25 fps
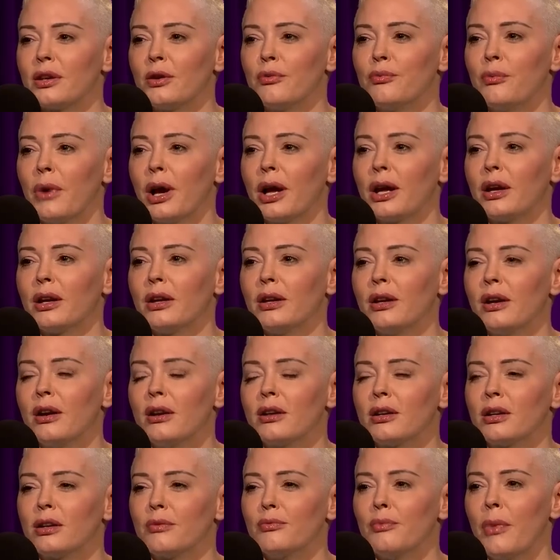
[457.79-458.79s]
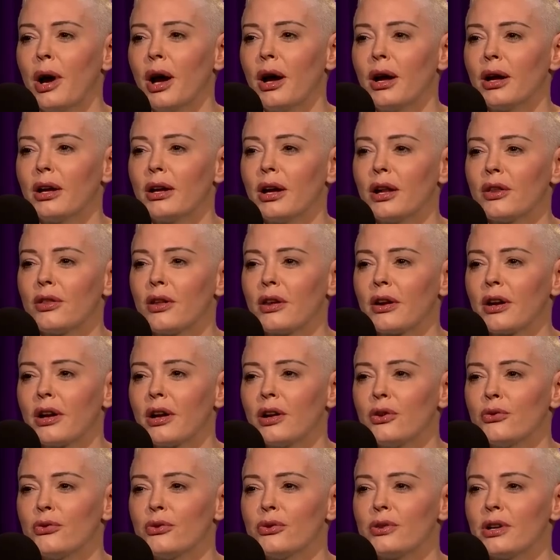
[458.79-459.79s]
In my young mind, I thought
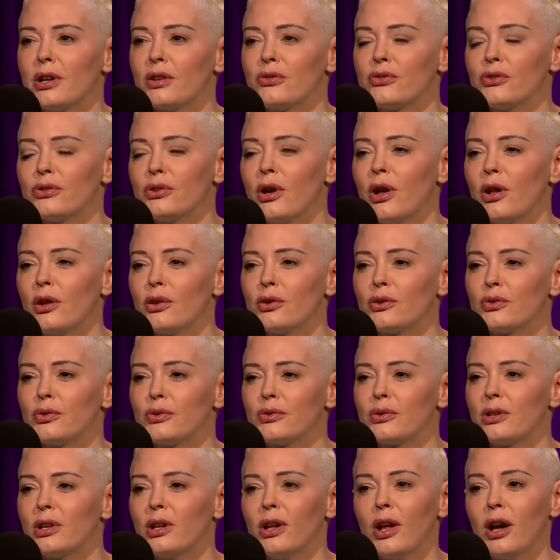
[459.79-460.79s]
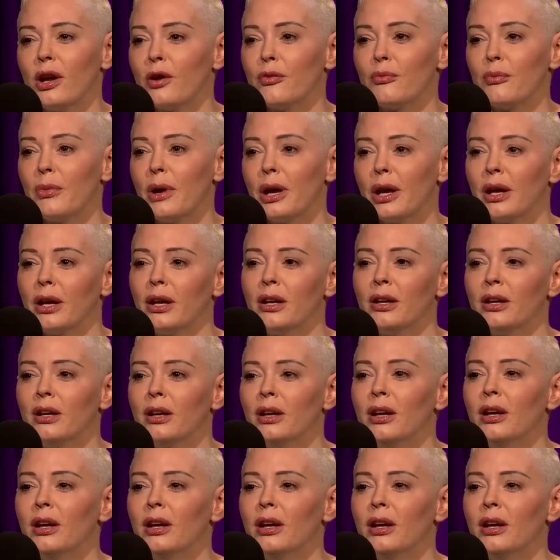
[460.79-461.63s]
$100,000 was a lot of money.